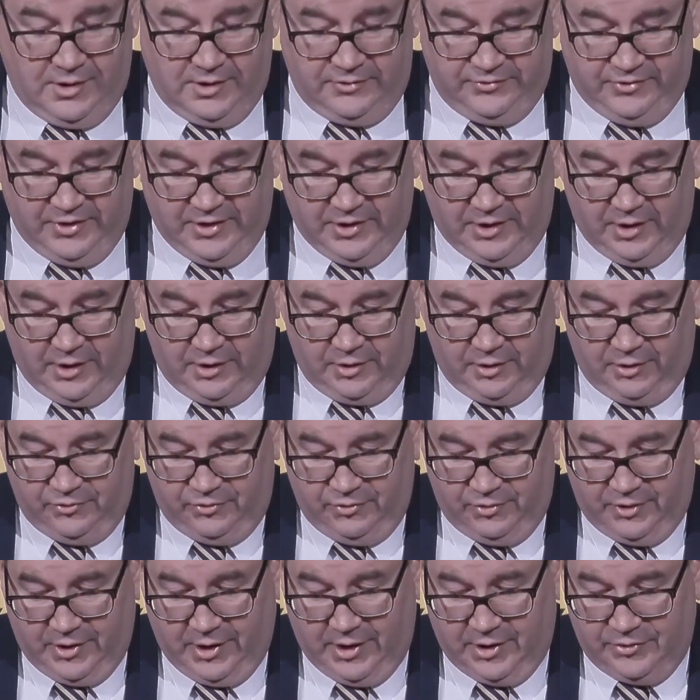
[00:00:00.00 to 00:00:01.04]
tēnā
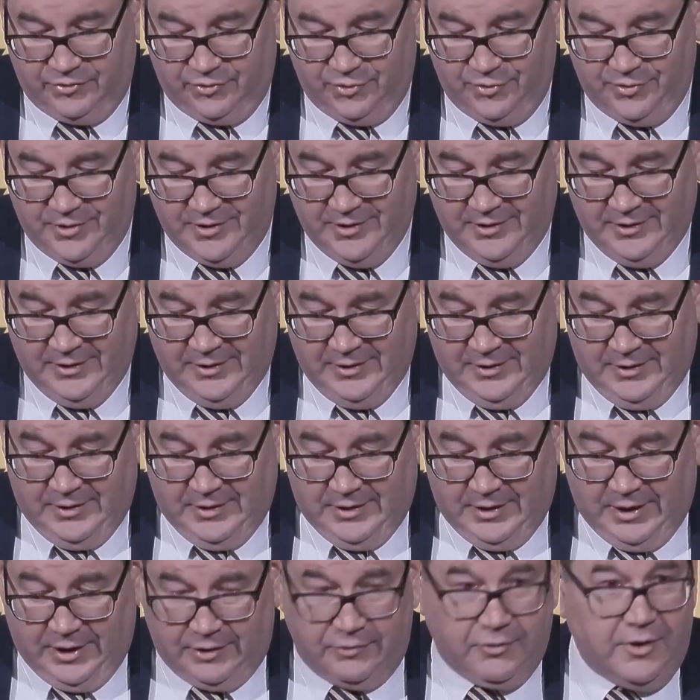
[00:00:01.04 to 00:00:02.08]
koutou katoa.